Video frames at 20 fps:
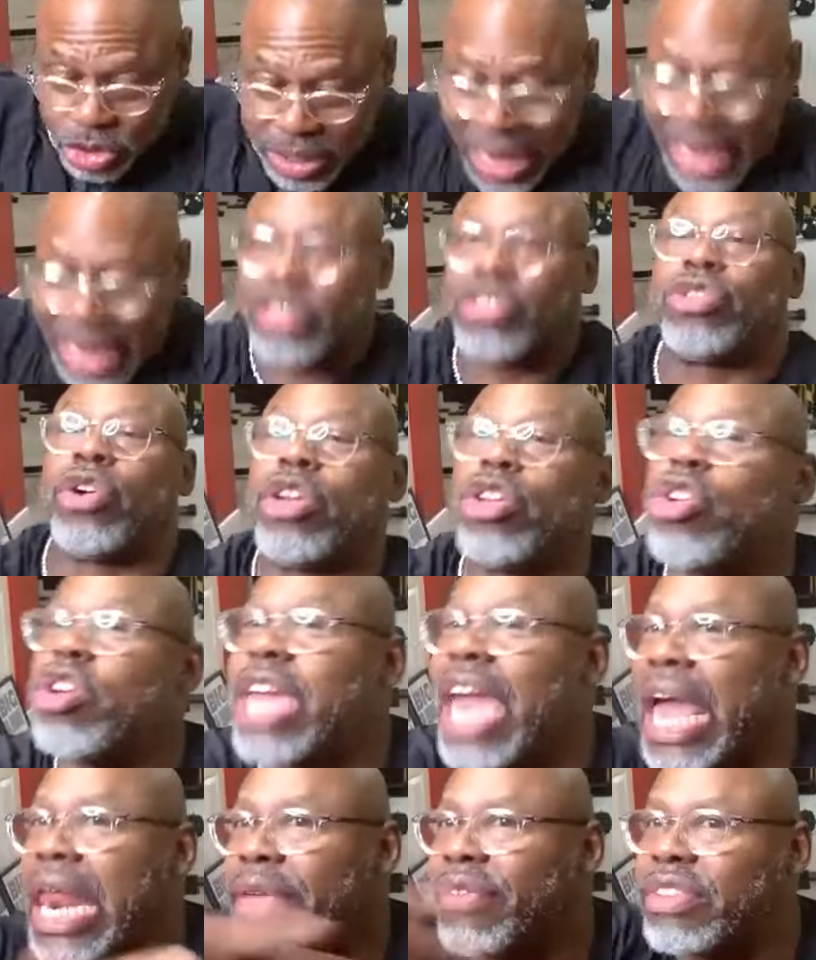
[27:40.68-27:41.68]
lights on. You
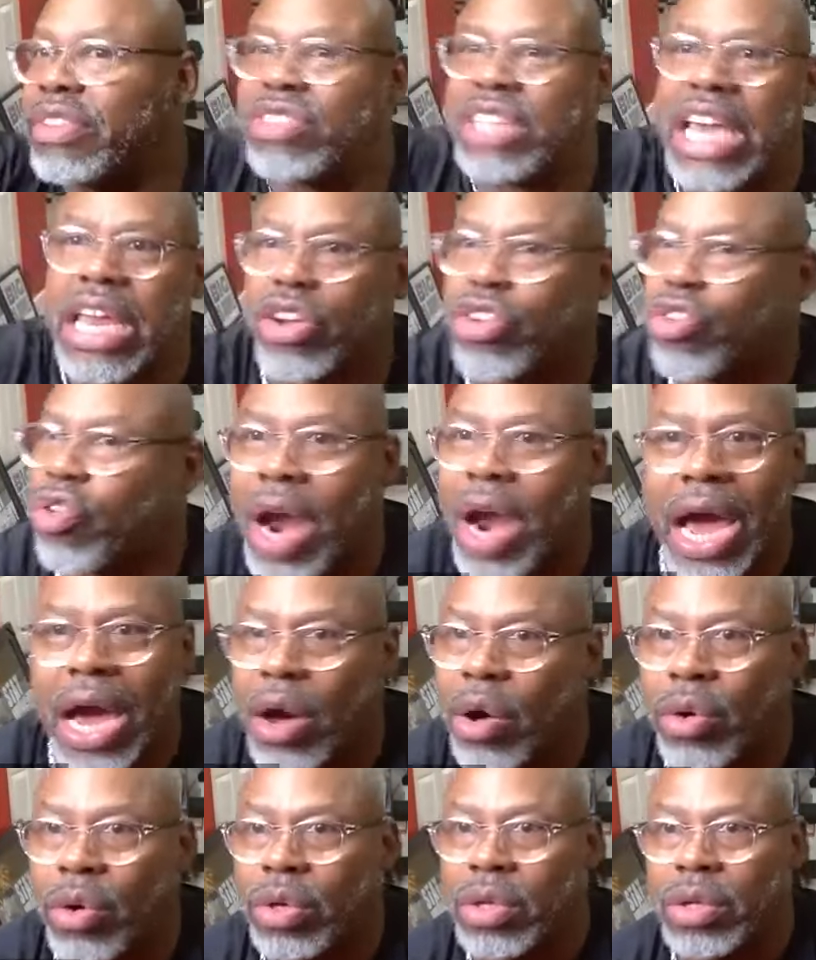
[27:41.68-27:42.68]
can't even see the
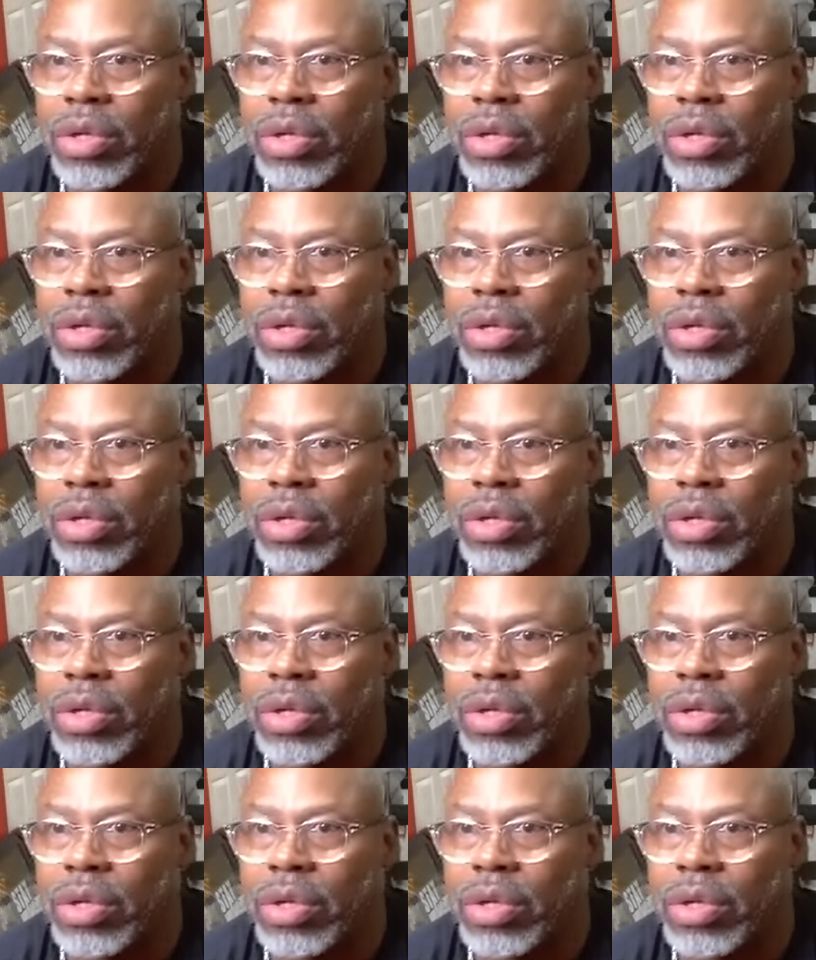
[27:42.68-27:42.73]
crowd.